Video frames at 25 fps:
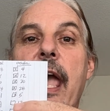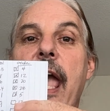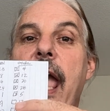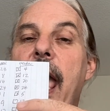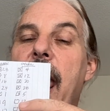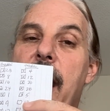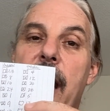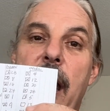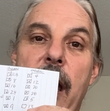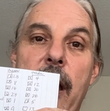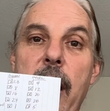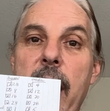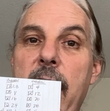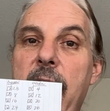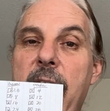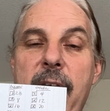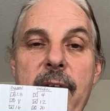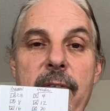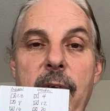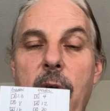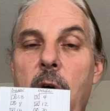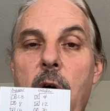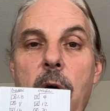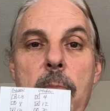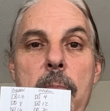and I
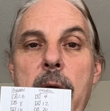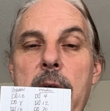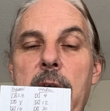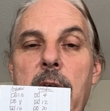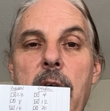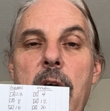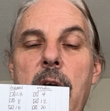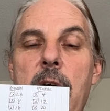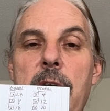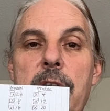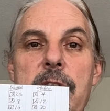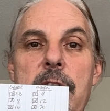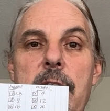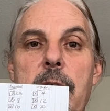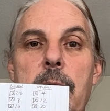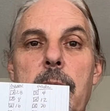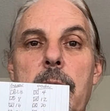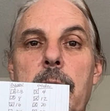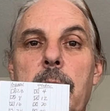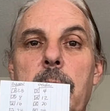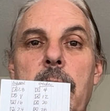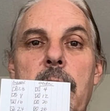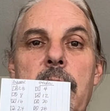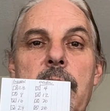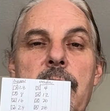have all my content would
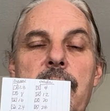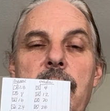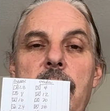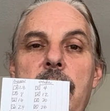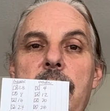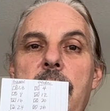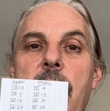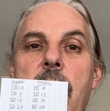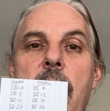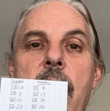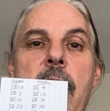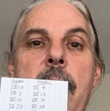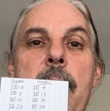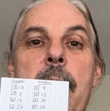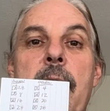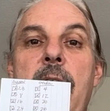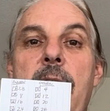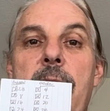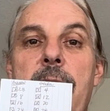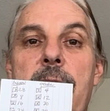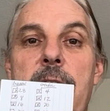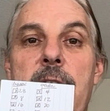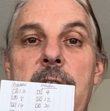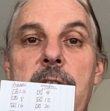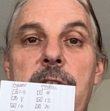release on time and
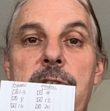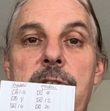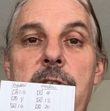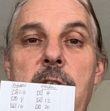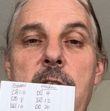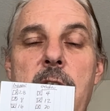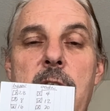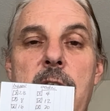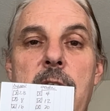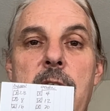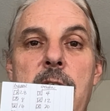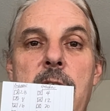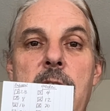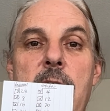everything's done.